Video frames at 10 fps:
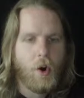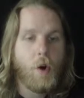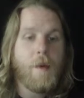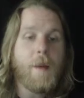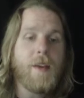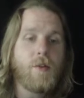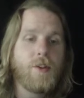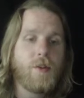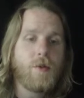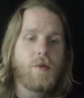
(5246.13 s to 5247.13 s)
Or maybe you
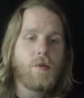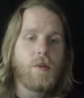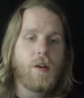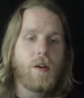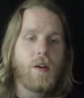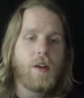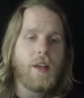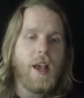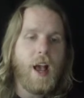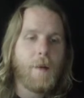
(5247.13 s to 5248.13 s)
do...
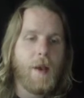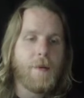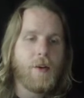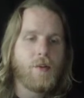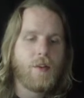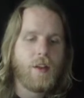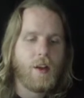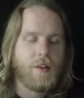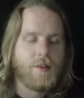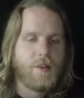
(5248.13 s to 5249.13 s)
Yeah, maybe you do
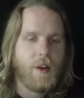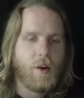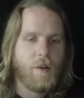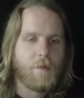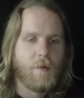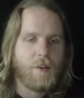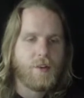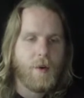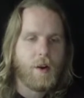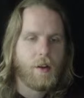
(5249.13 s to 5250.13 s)
this. I know I've moved
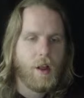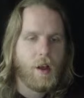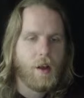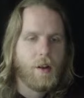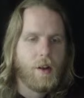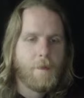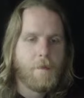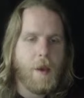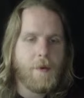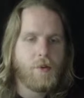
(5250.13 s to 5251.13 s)
these around a lot.
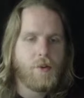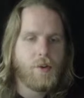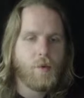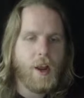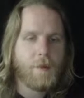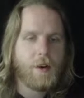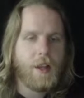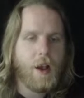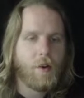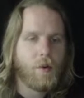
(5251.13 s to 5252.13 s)
Maybe you do random
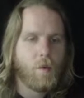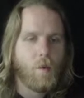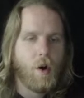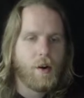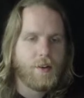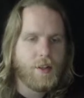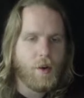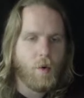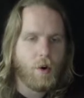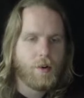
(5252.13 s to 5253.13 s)
encounter 1 as
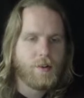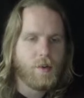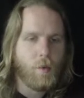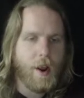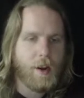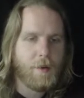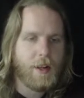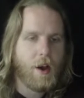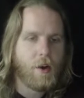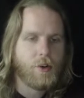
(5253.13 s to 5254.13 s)
the orcs, random
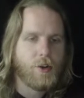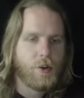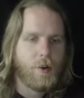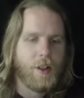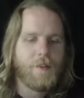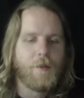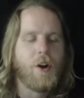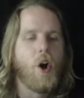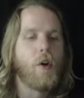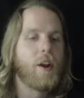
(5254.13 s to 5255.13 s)
encounter 2. I don't know that
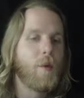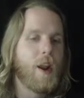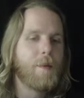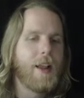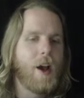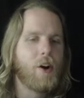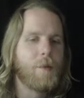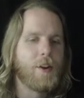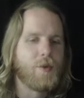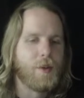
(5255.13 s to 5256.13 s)
we're calling it a random encounter,
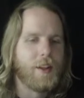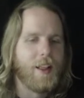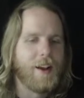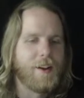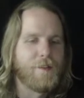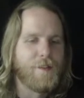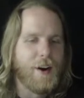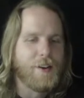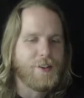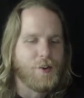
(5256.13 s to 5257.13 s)
but it's really like
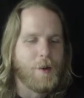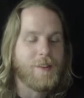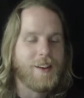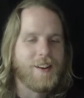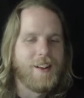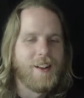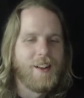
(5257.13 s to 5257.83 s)
very scripted.